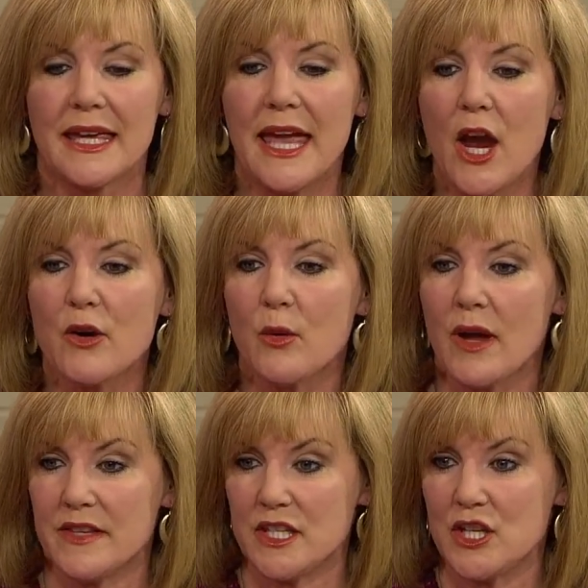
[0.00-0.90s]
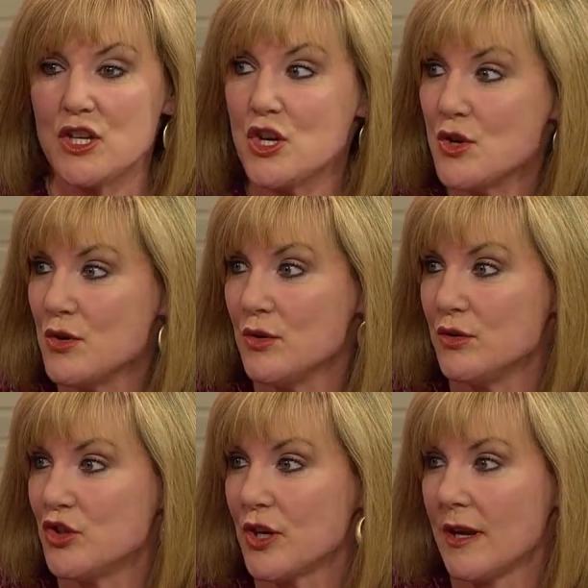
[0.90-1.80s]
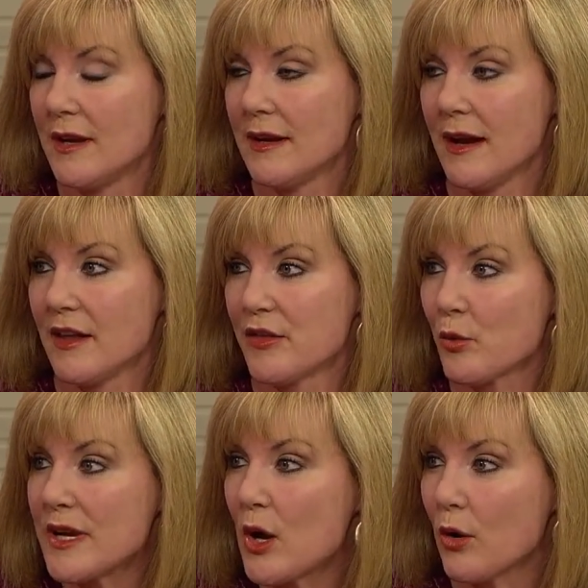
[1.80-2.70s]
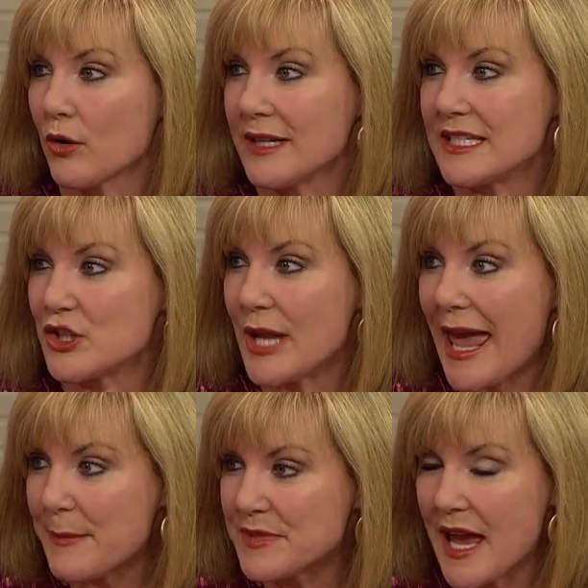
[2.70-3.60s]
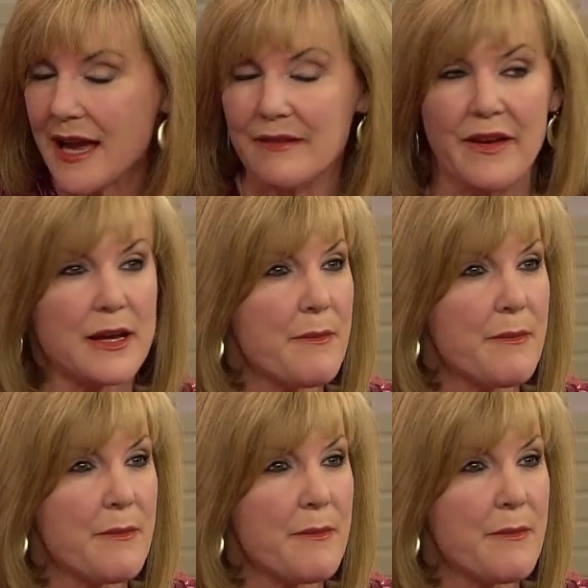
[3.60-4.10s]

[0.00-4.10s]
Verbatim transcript: carrying around this huge a three-quarter inch tape deck. If mm -hmm.